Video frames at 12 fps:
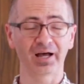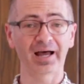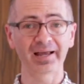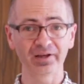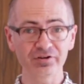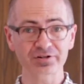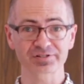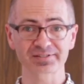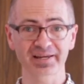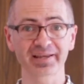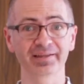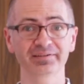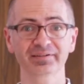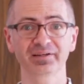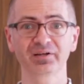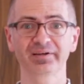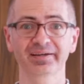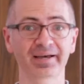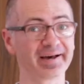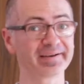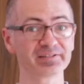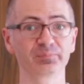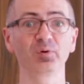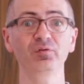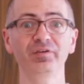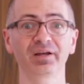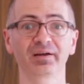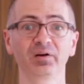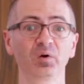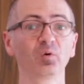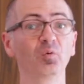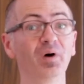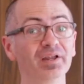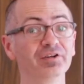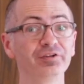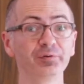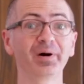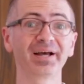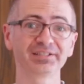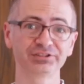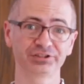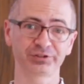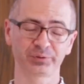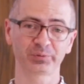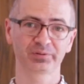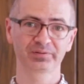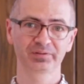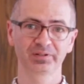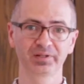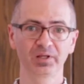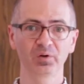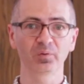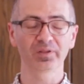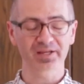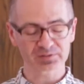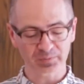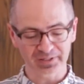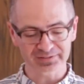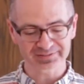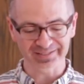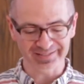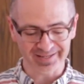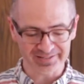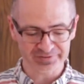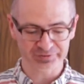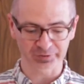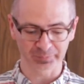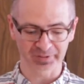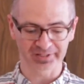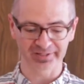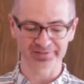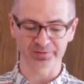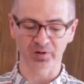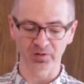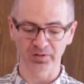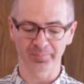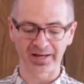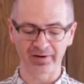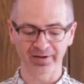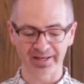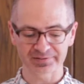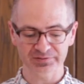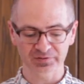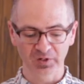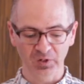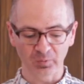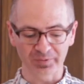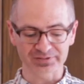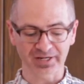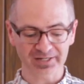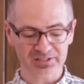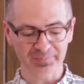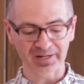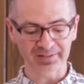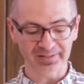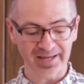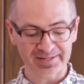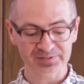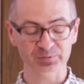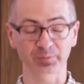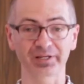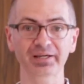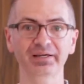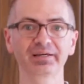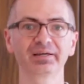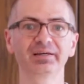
I understand. God is moving. What do I do? Well, that's what today's sermon is all about. As we talked about last week,